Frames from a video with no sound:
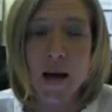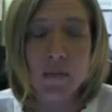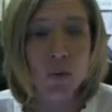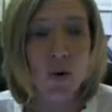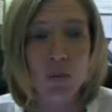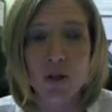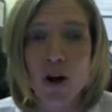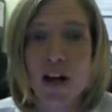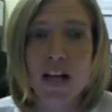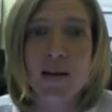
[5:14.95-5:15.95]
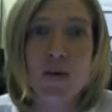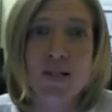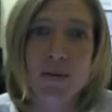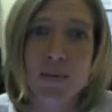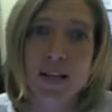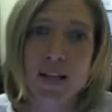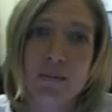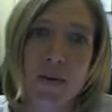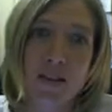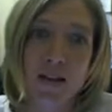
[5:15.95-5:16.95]
But when we're talking about something like
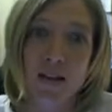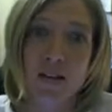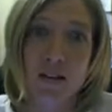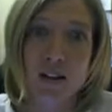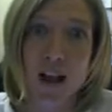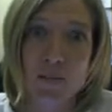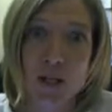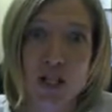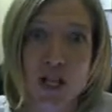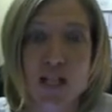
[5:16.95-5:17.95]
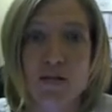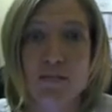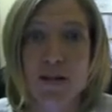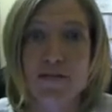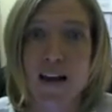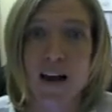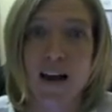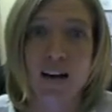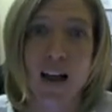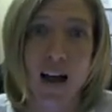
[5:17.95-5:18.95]
methane or climate change in beef
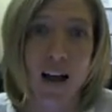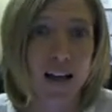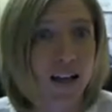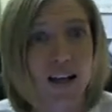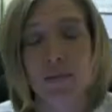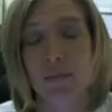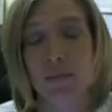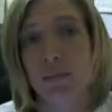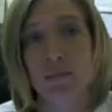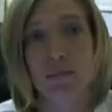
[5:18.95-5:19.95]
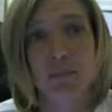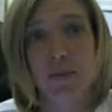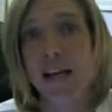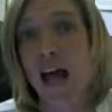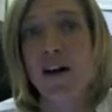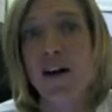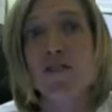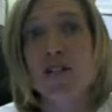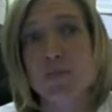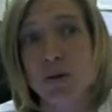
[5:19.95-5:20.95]
cattle, I am the
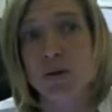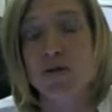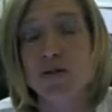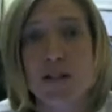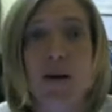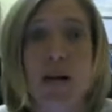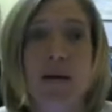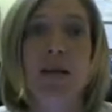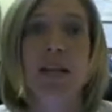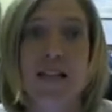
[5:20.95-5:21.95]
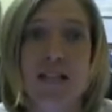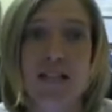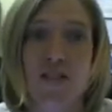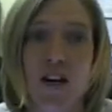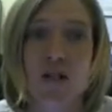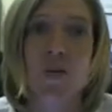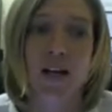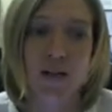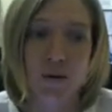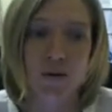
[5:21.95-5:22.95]
average producer to maybe less as far as what
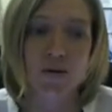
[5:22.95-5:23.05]
I know.